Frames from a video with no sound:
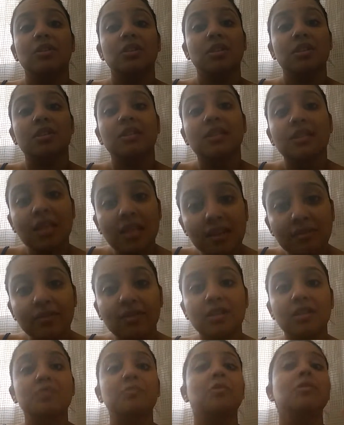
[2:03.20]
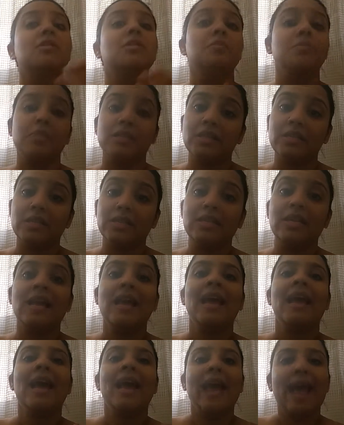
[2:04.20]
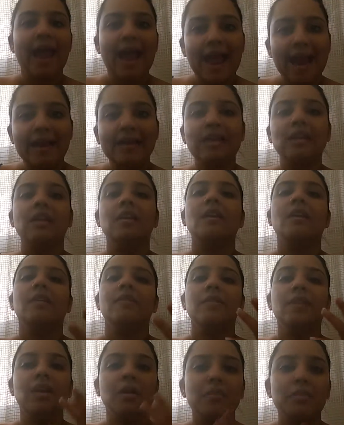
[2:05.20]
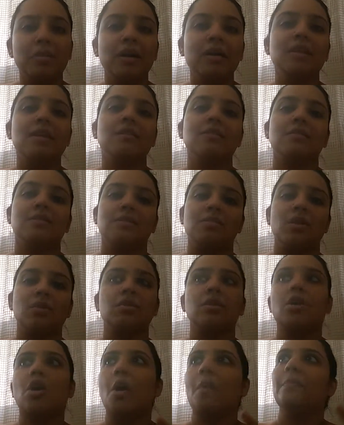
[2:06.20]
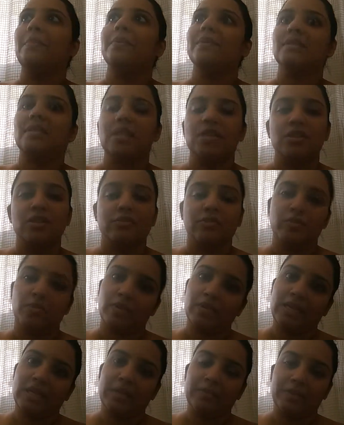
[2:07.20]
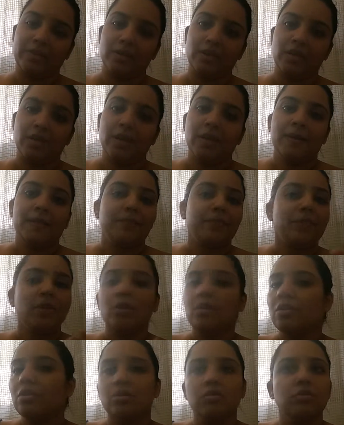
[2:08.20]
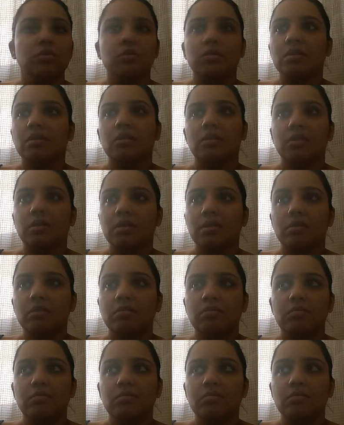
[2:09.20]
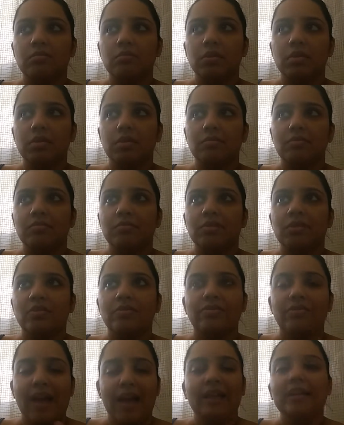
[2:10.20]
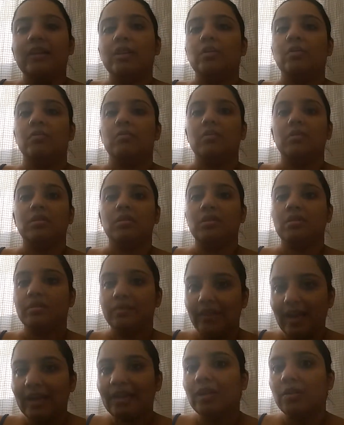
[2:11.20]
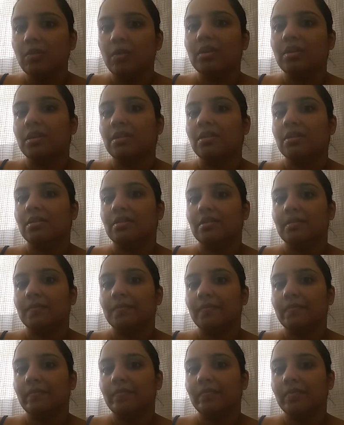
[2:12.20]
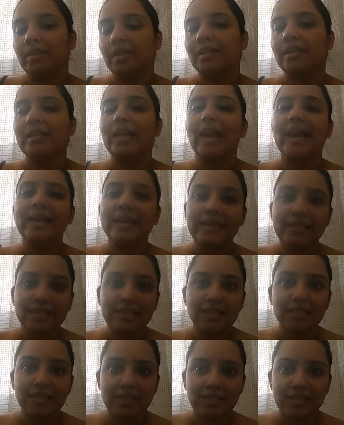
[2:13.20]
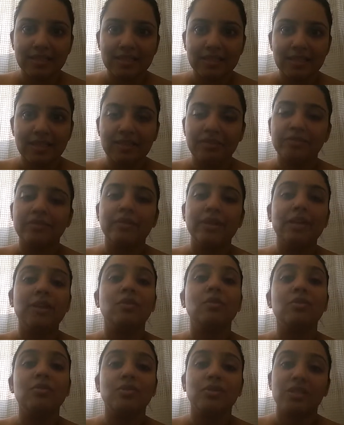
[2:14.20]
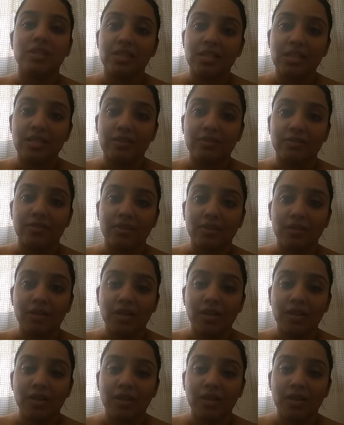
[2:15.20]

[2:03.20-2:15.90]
to receive the responsibility and the abundance or the compensation if you want to keep it. You know, to to to value, to value what it is. The idea is if we don't receive